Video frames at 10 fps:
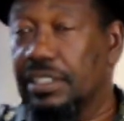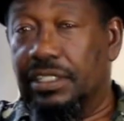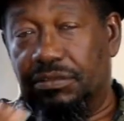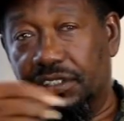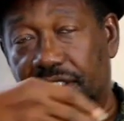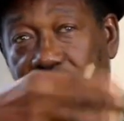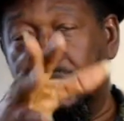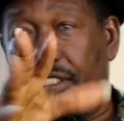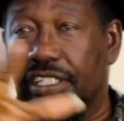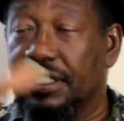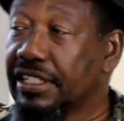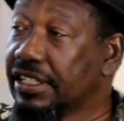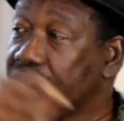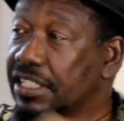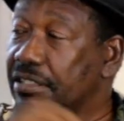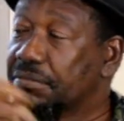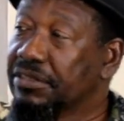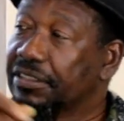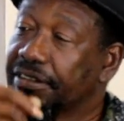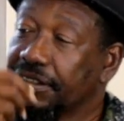The for sale sign and take the number.
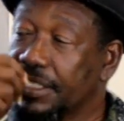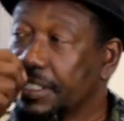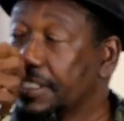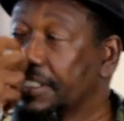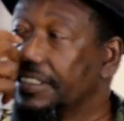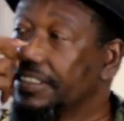I call